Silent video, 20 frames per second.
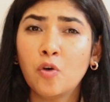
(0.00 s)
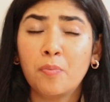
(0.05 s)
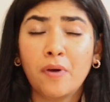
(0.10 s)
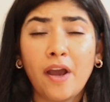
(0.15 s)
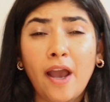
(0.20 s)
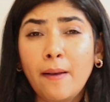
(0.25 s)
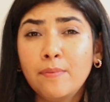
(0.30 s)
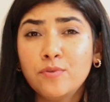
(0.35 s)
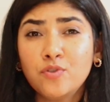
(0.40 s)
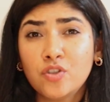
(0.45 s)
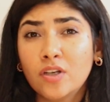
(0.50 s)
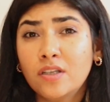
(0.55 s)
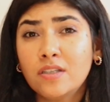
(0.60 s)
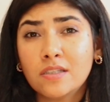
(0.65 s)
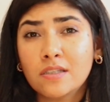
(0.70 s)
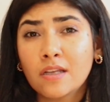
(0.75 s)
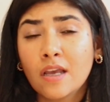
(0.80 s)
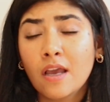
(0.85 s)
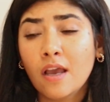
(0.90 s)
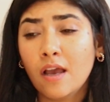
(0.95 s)
or perhaps
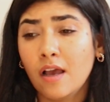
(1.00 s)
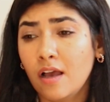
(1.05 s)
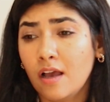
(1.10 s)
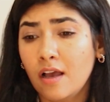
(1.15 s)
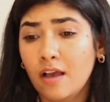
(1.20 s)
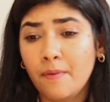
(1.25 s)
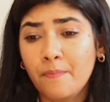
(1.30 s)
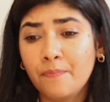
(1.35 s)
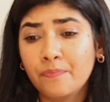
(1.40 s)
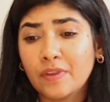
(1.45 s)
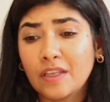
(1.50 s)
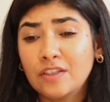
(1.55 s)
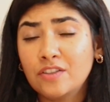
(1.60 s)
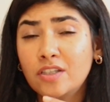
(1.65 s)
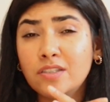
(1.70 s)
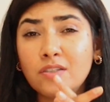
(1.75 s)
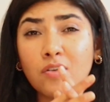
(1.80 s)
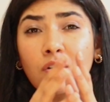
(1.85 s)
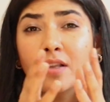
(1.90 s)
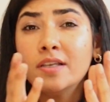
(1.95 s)
just
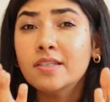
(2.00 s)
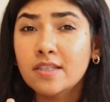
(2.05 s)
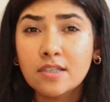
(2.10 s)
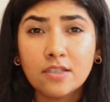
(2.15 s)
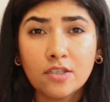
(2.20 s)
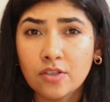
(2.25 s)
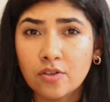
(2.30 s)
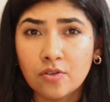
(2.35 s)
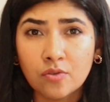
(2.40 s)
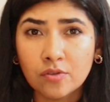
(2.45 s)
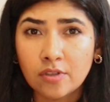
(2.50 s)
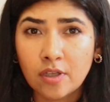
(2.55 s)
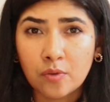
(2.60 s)
to listen to you,